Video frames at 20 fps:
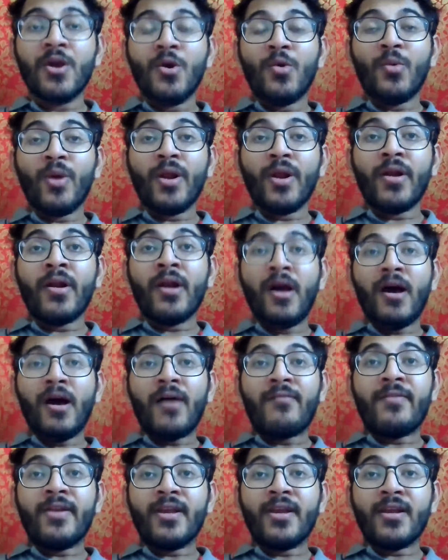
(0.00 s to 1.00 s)
where
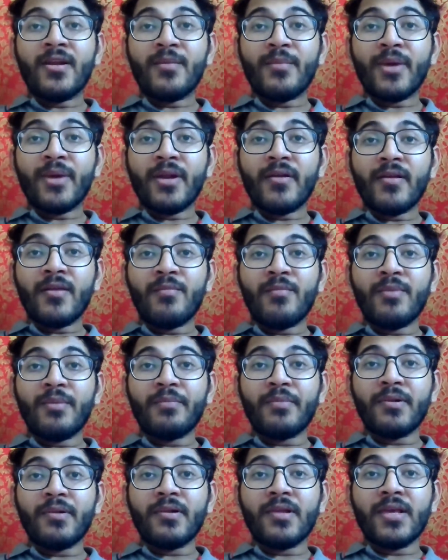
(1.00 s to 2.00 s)
African American
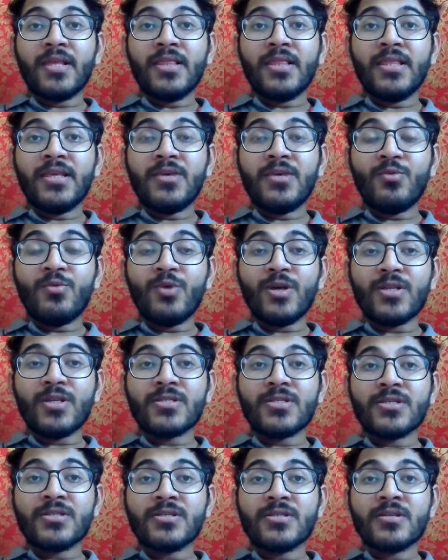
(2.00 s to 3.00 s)
people in the
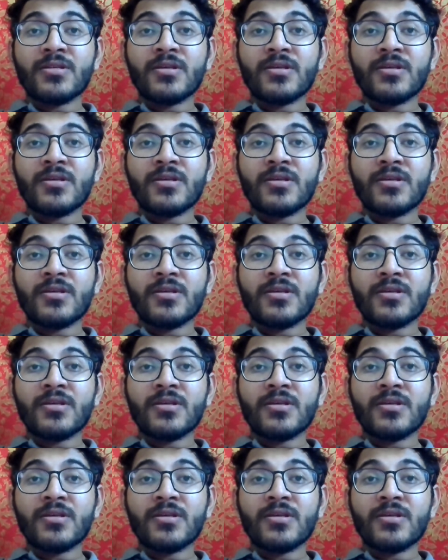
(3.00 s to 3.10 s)
US